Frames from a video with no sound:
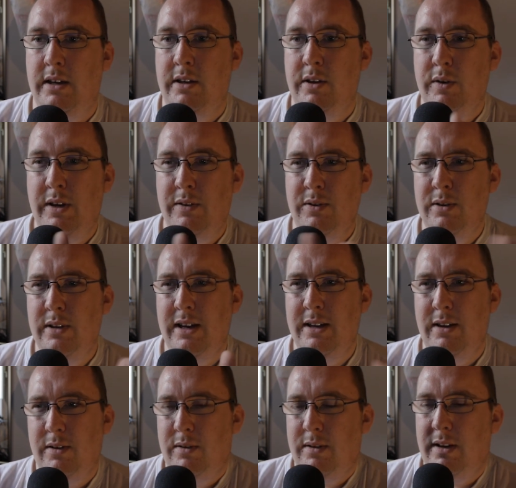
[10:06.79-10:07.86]
You don't have to,
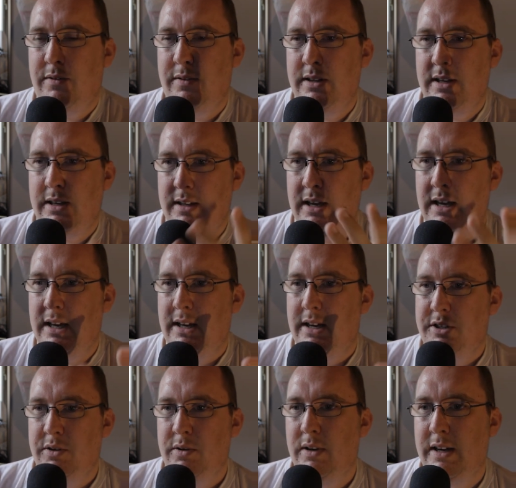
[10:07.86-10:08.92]
I feel like
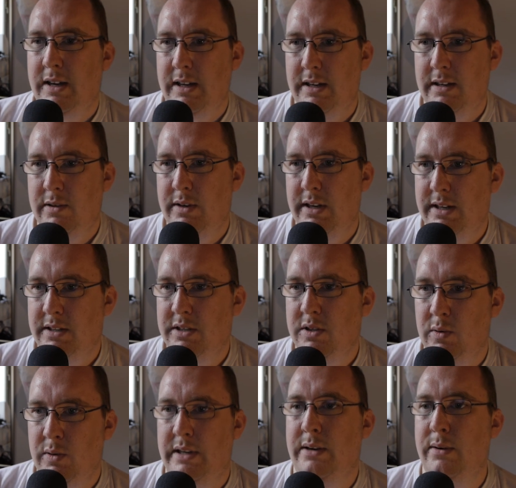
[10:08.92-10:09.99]
I shouldn't look at it
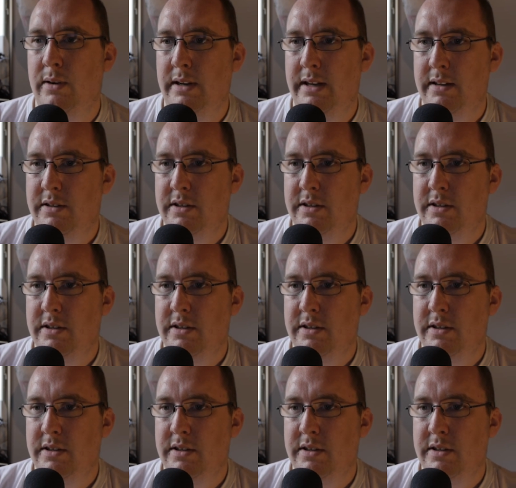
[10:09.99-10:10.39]
so literally.